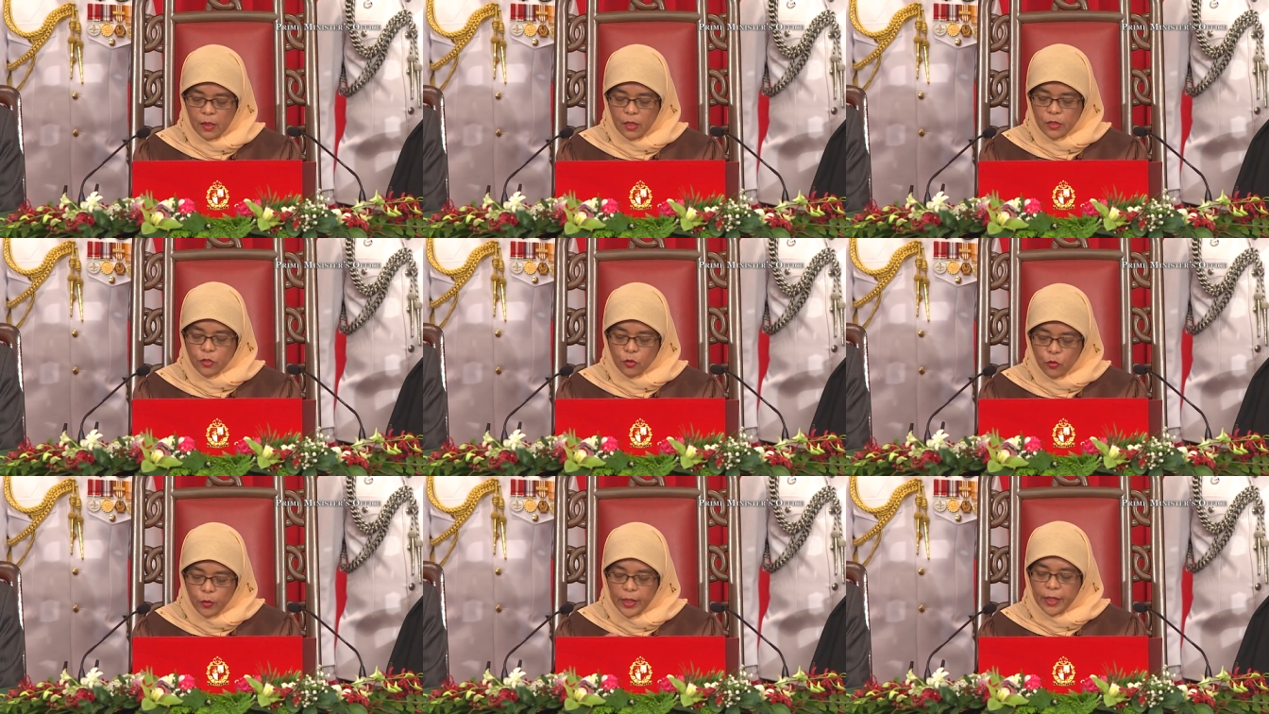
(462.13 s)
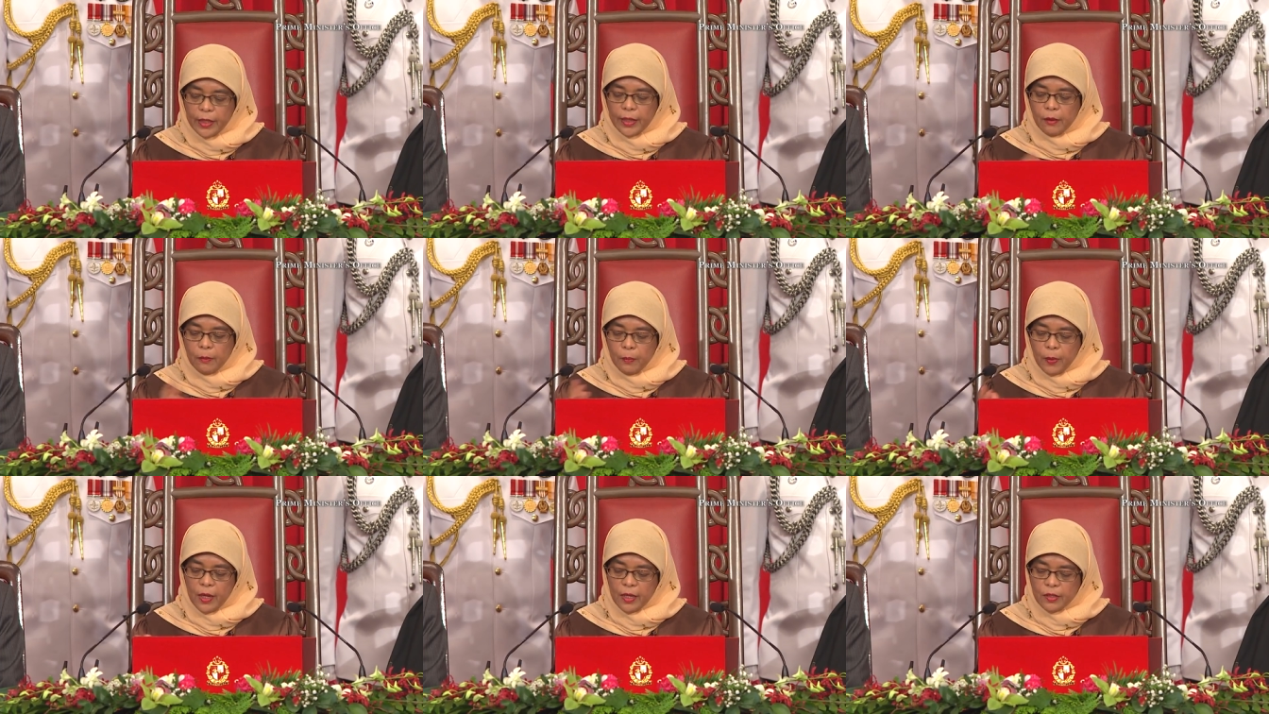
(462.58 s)
so we
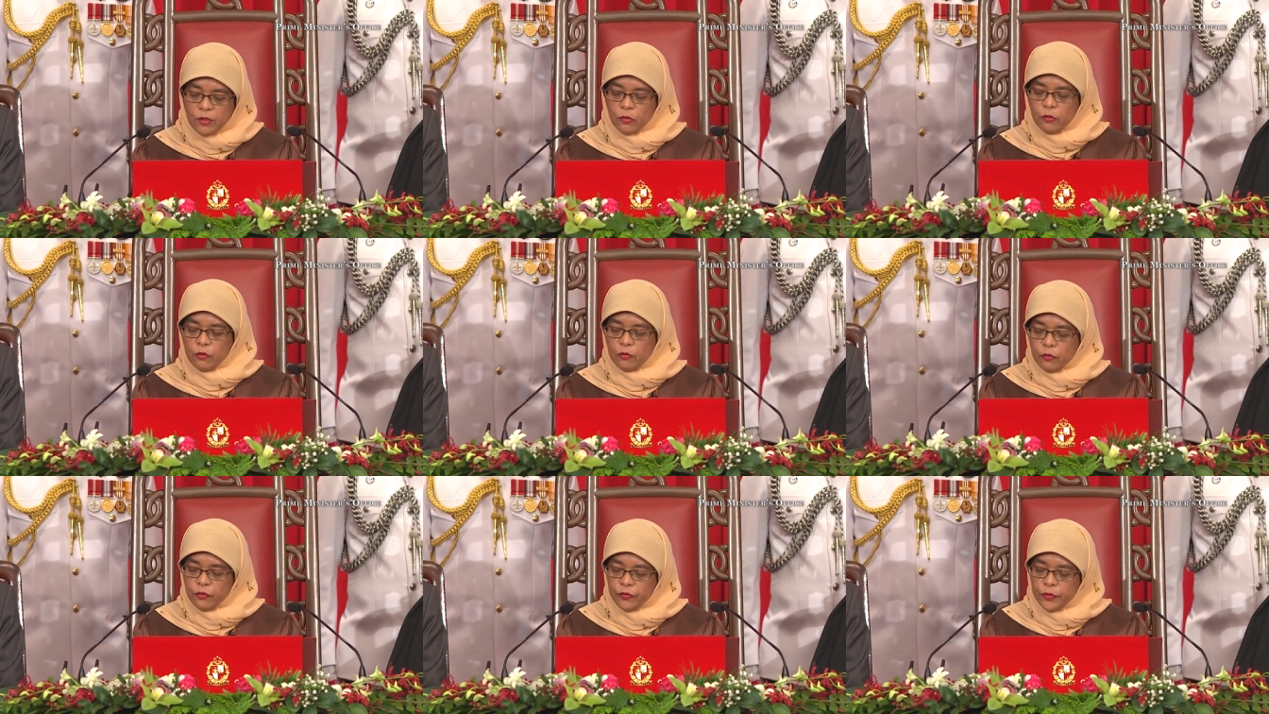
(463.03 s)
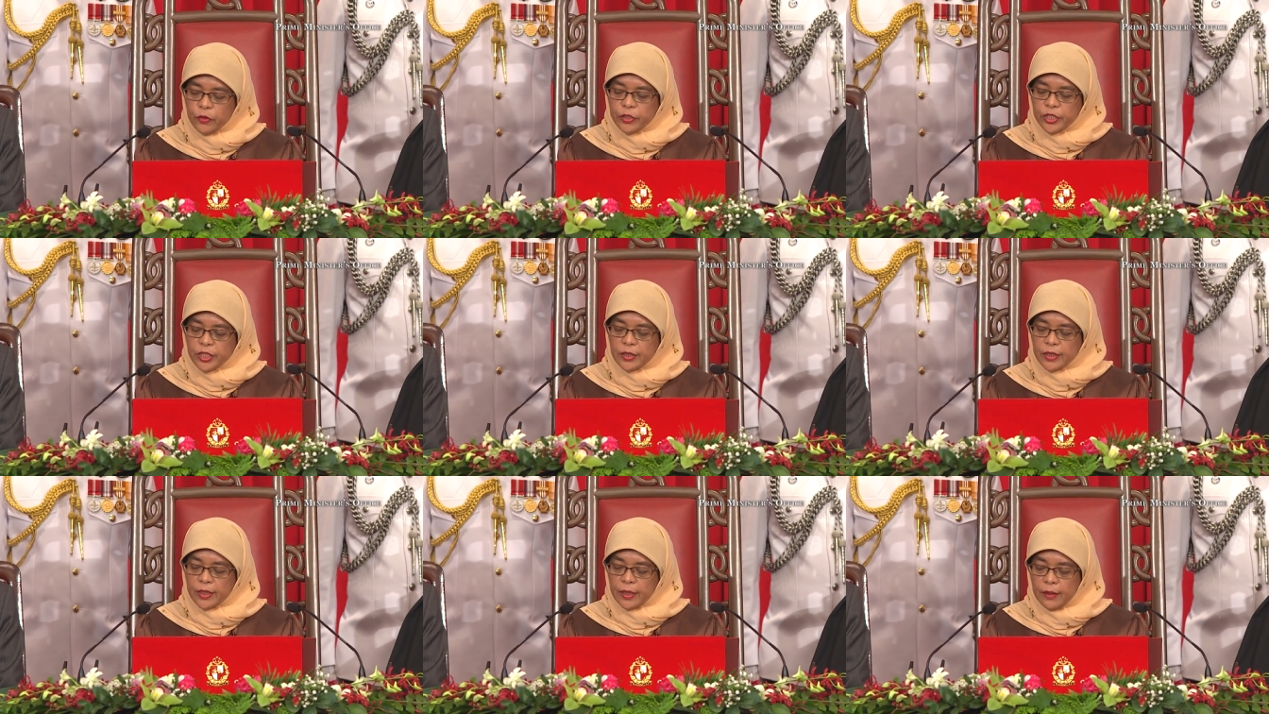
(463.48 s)
can pass on to
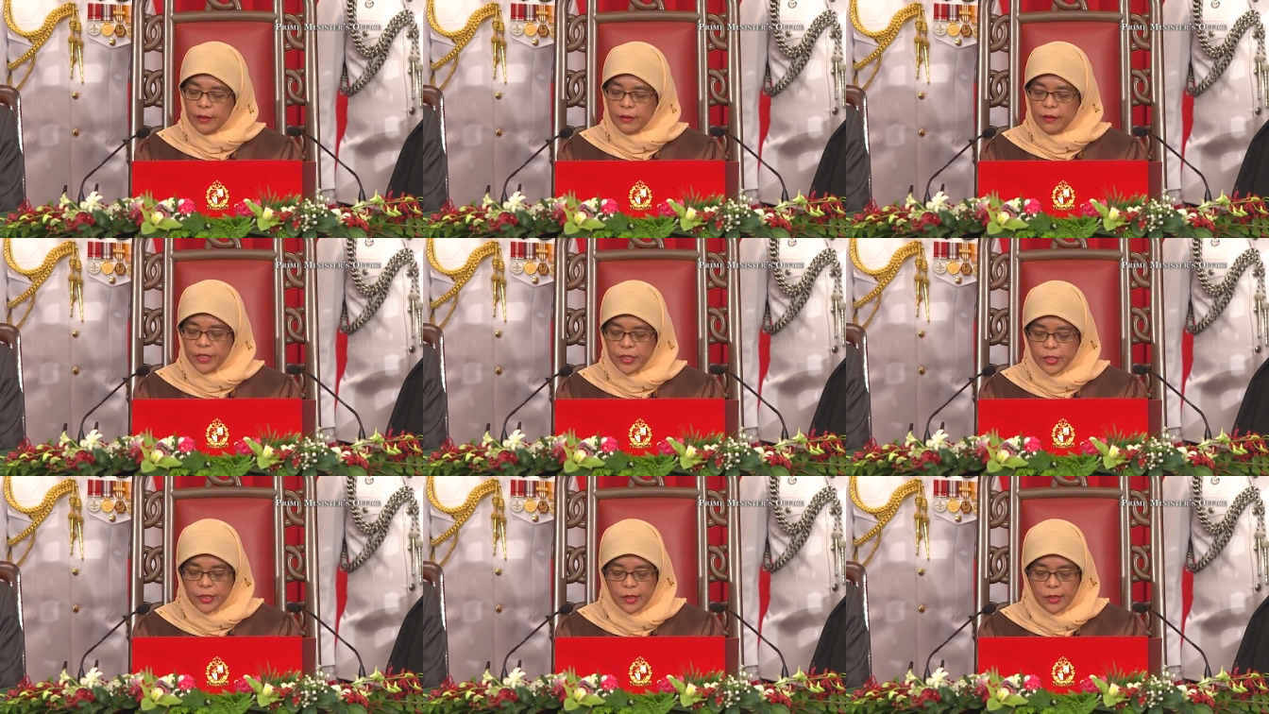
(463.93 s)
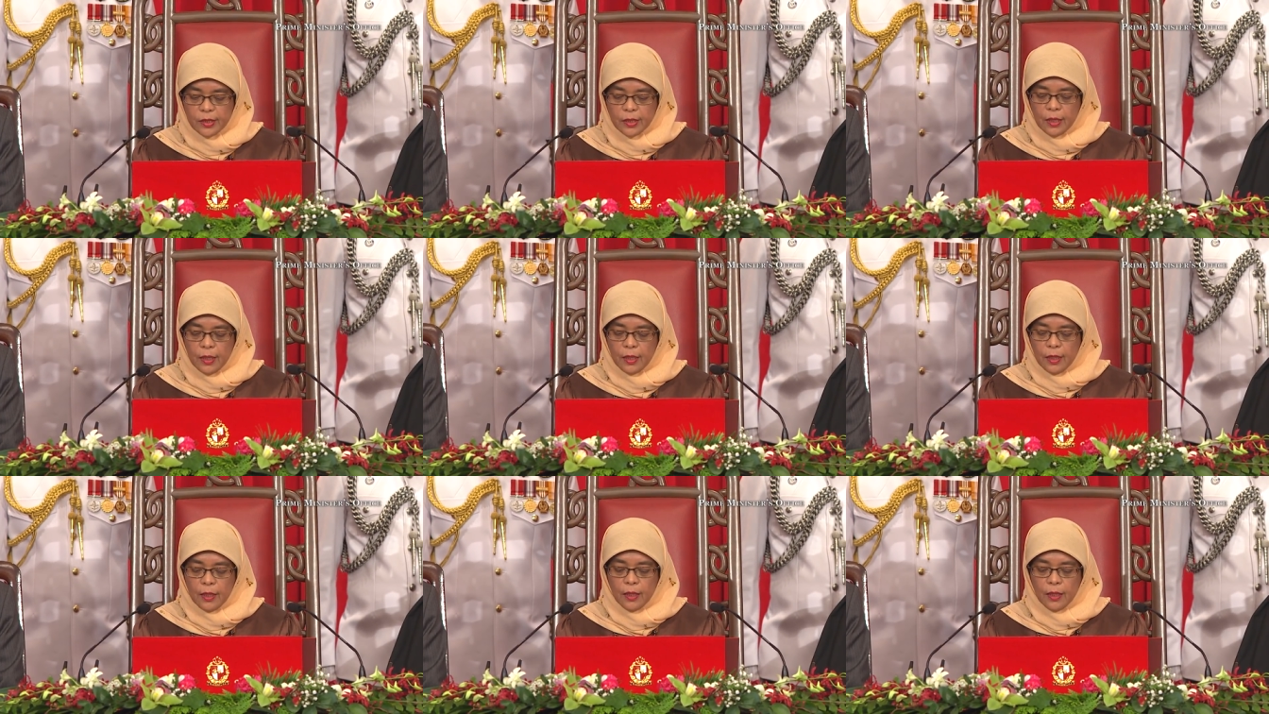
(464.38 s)
future generations